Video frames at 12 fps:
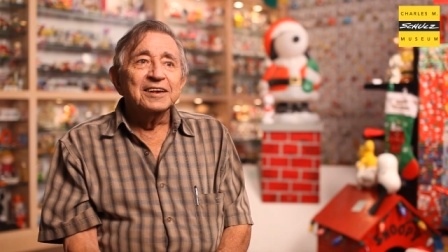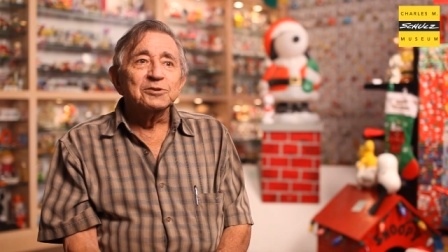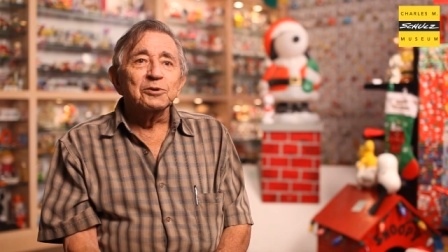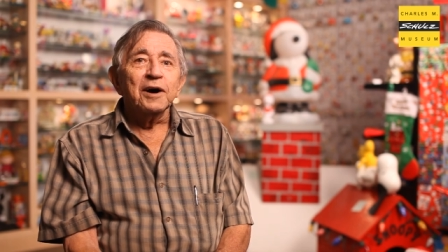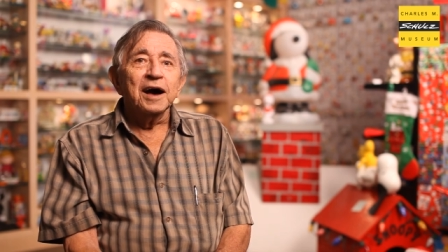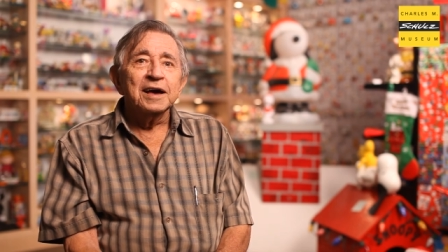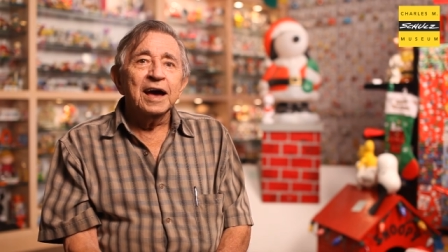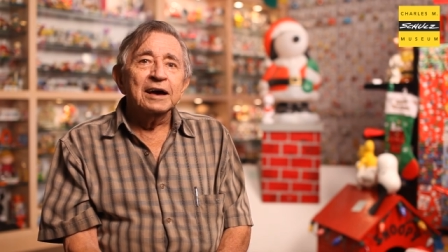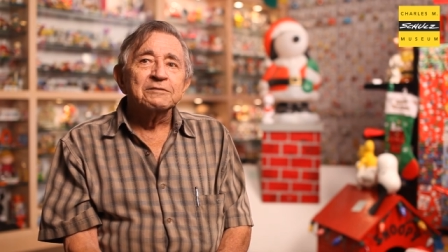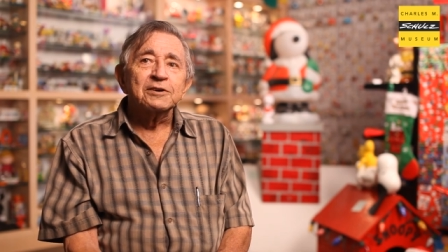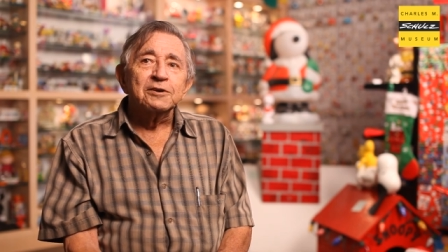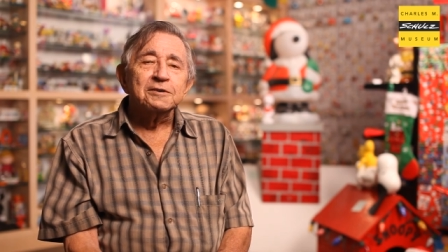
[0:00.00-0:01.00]
So I
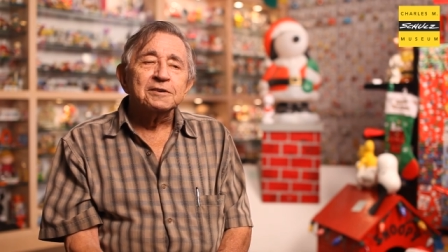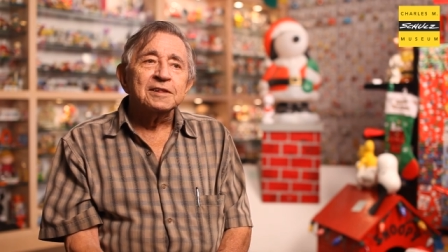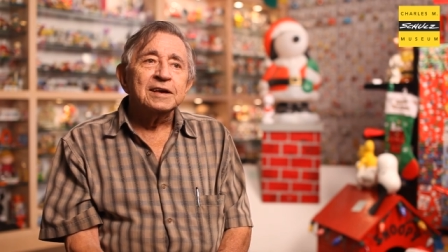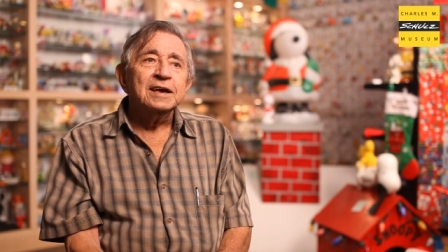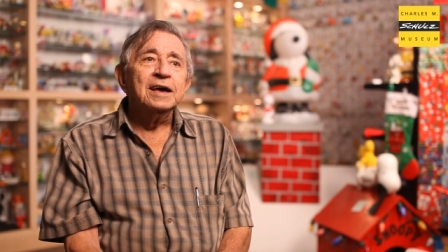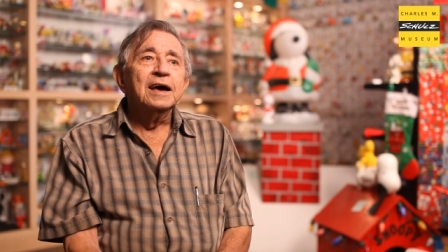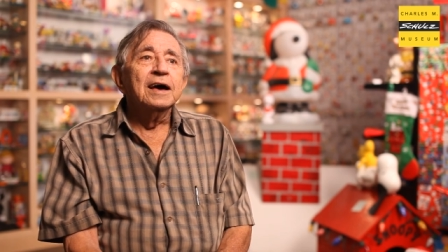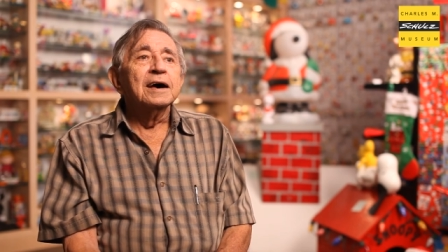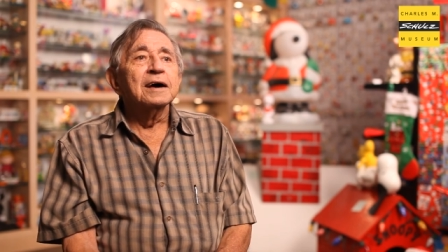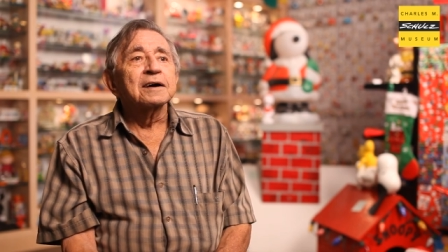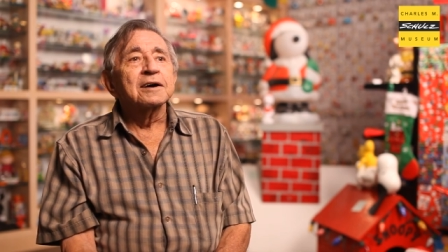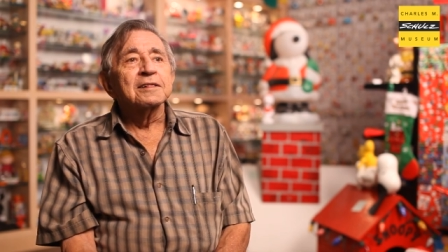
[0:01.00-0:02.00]
have currently
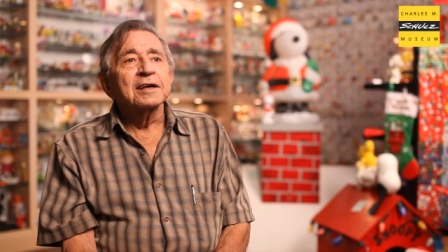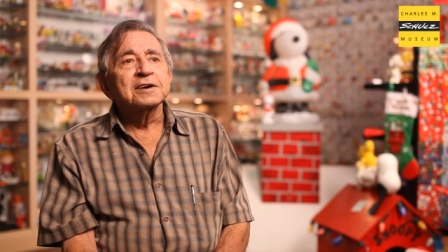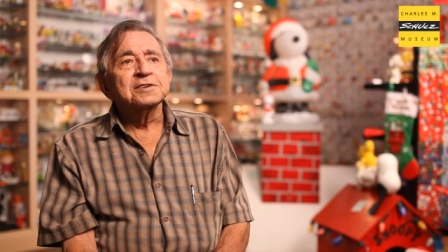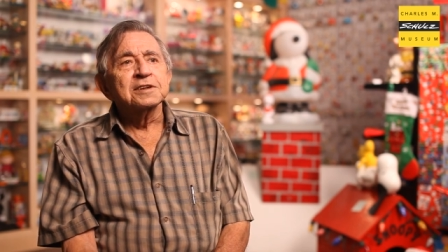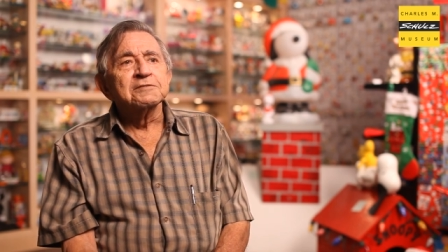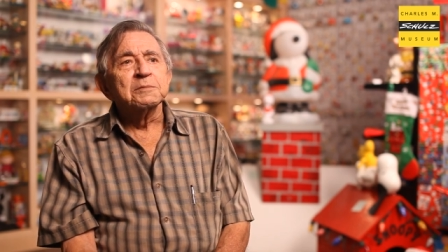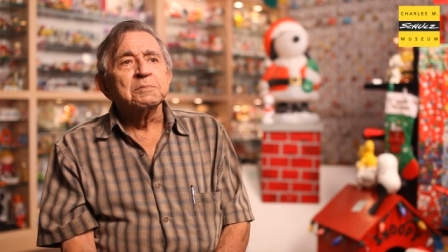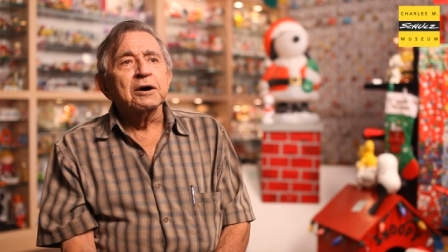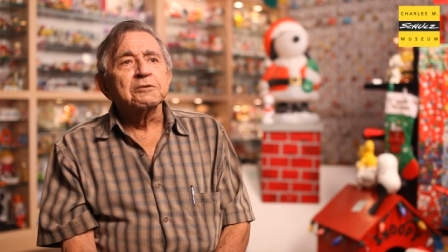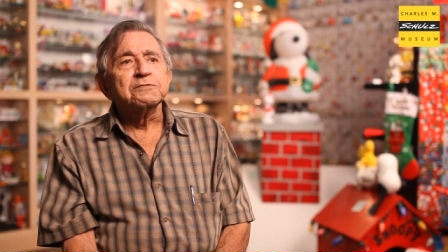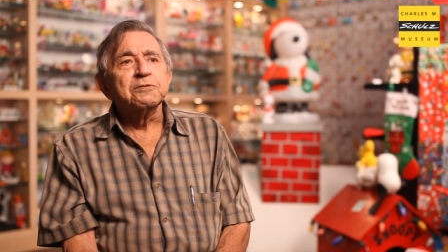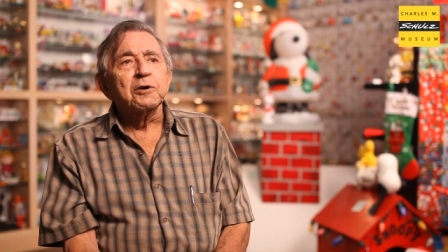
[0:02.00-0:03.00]
a collection of
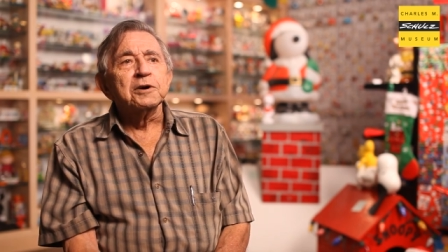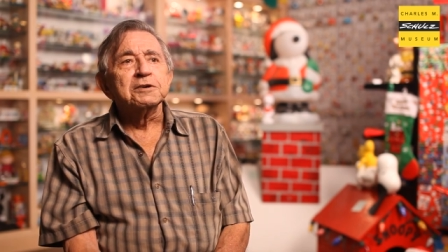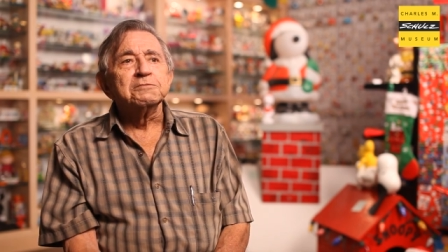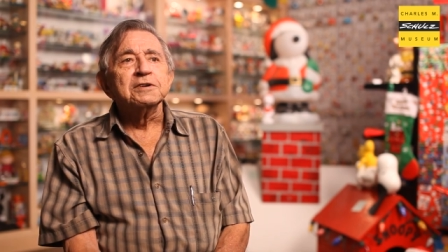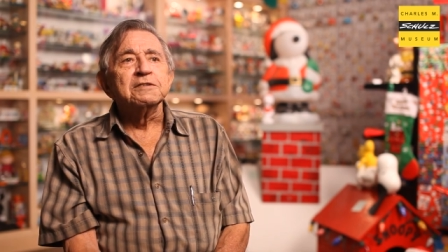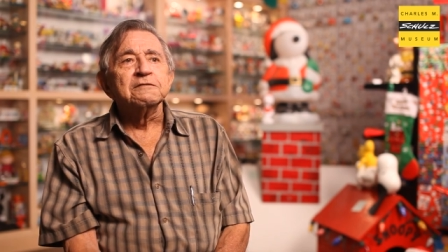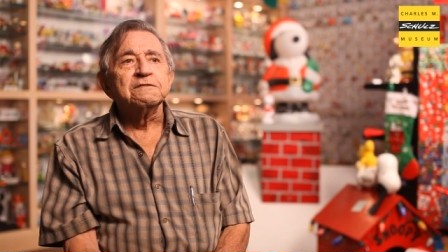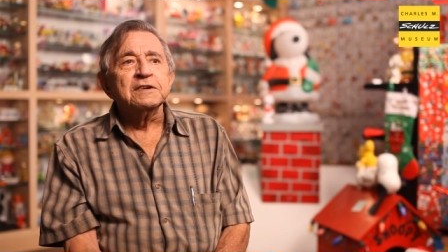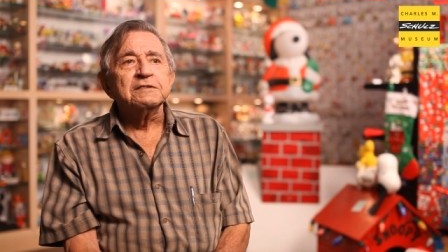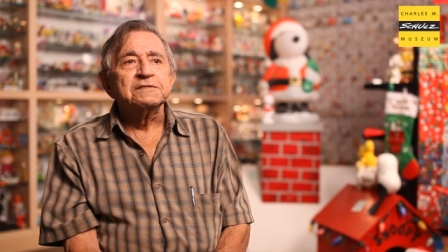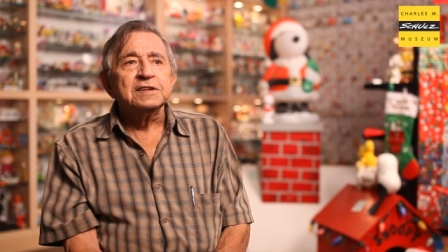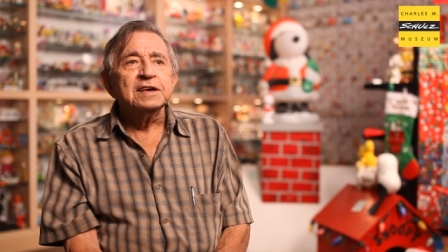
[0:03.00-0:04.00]
about
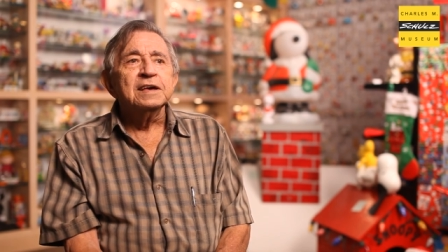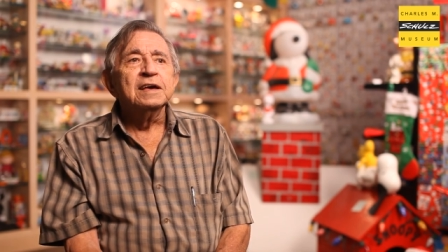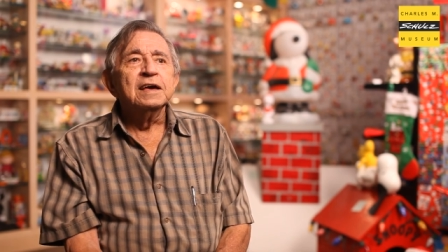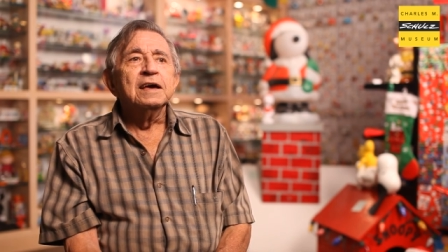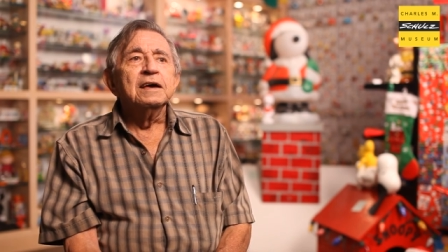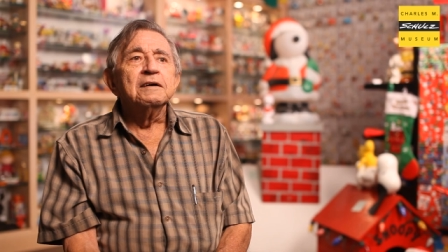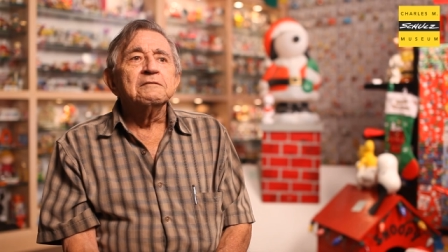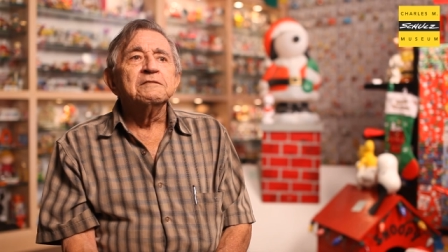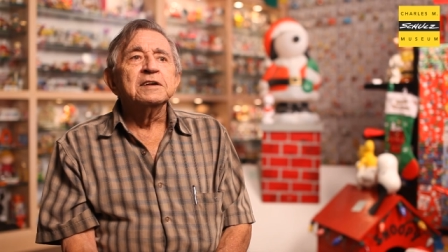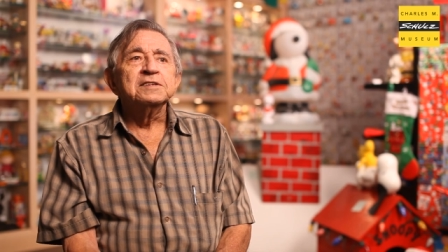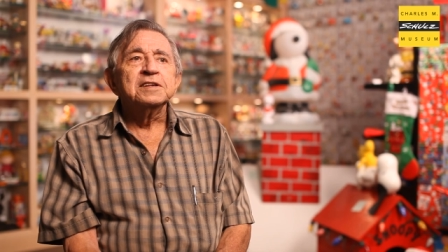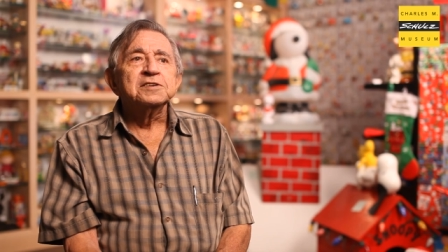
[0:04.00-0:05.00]
450
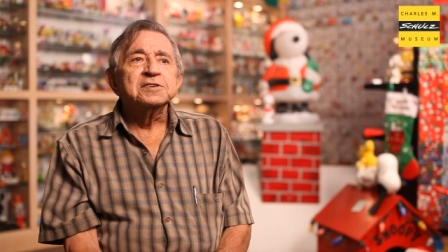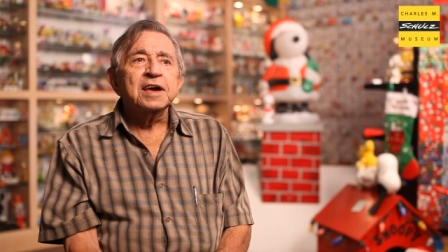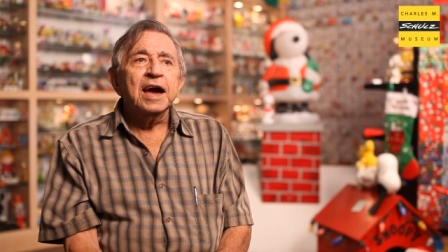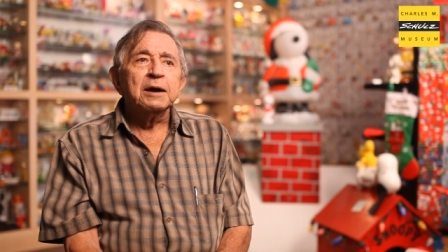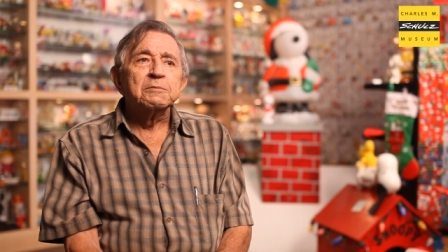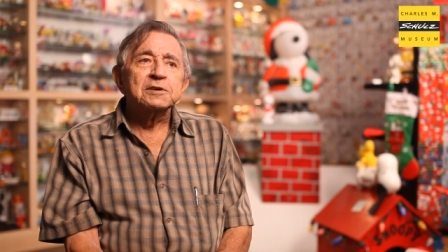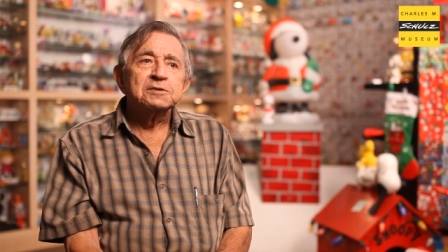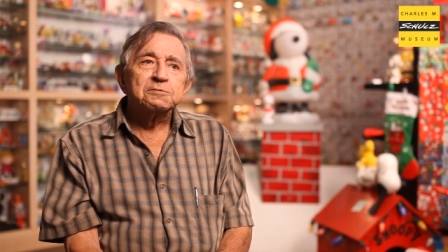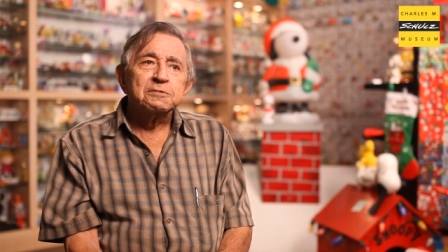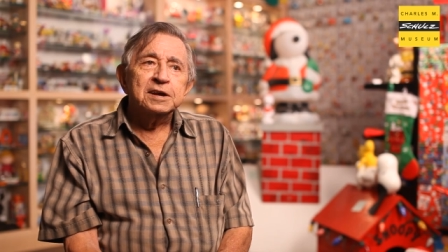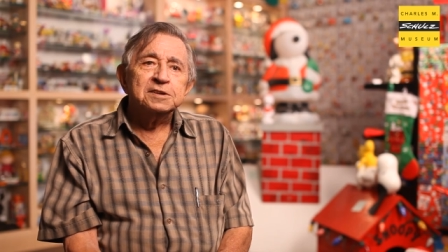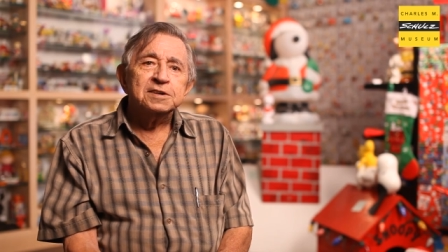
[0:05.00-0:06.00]
vintage cameras,
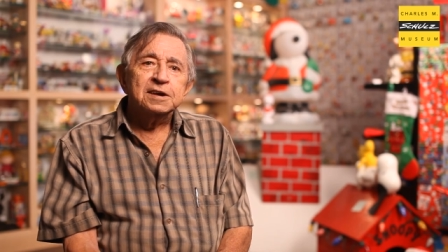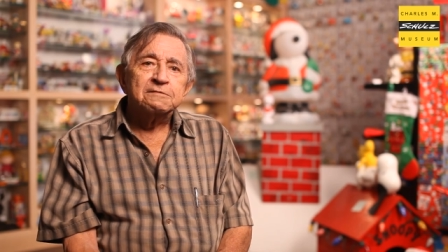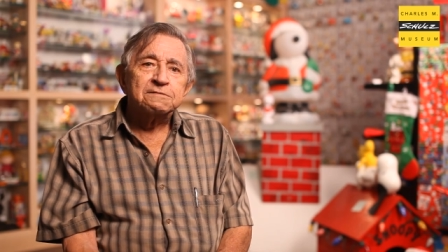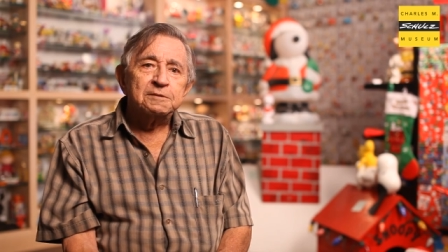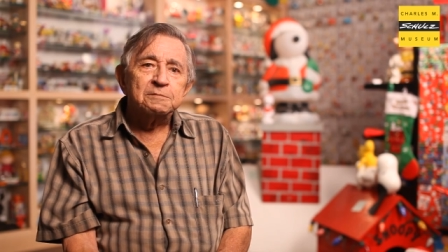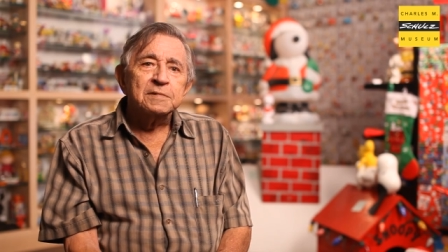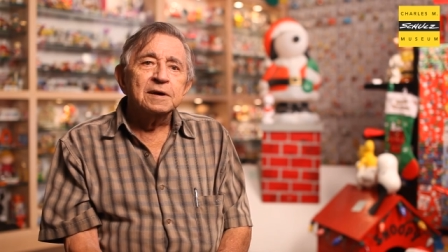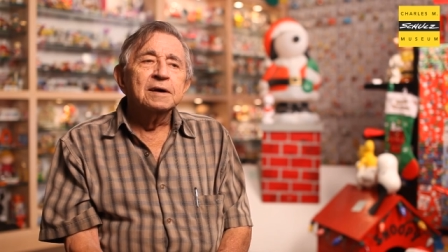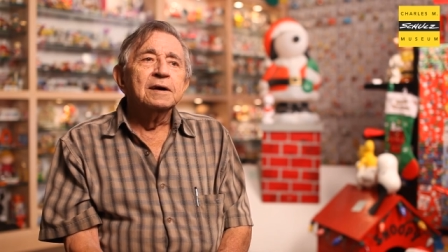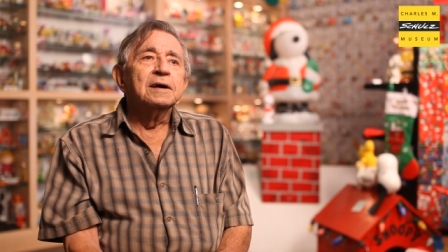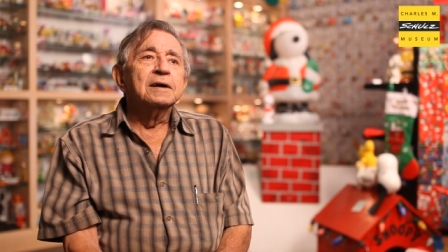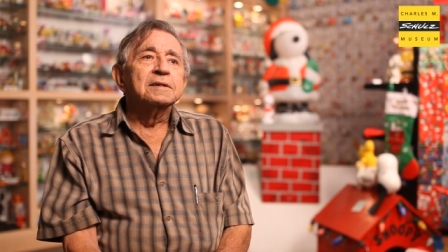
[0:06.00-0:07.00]
ranging from
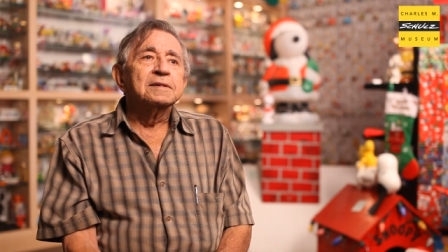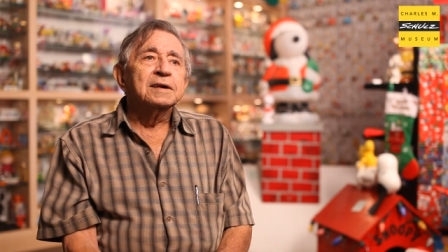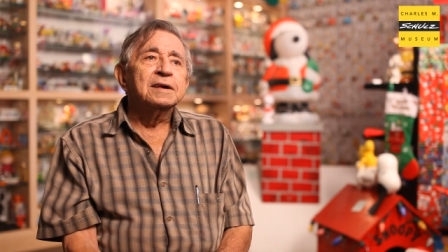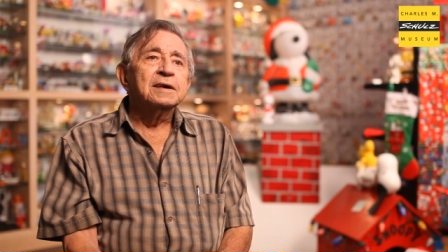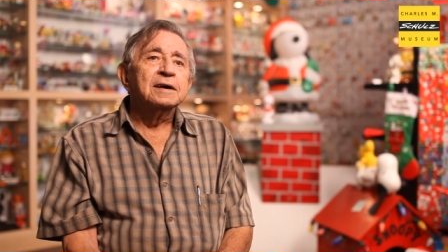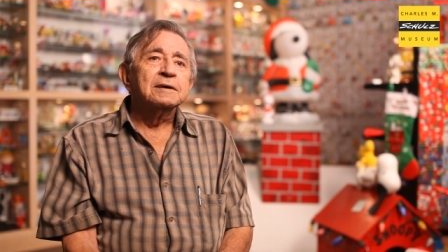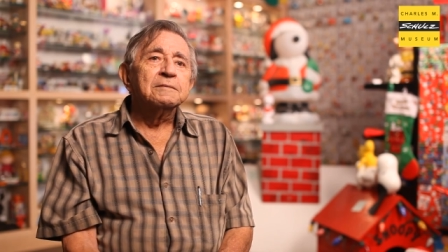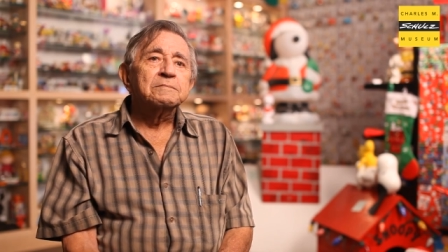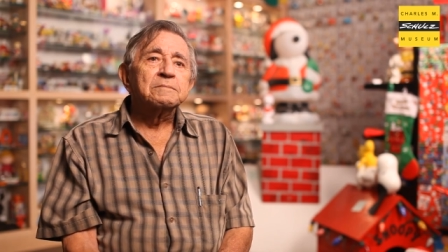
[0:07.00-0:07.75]
the uh,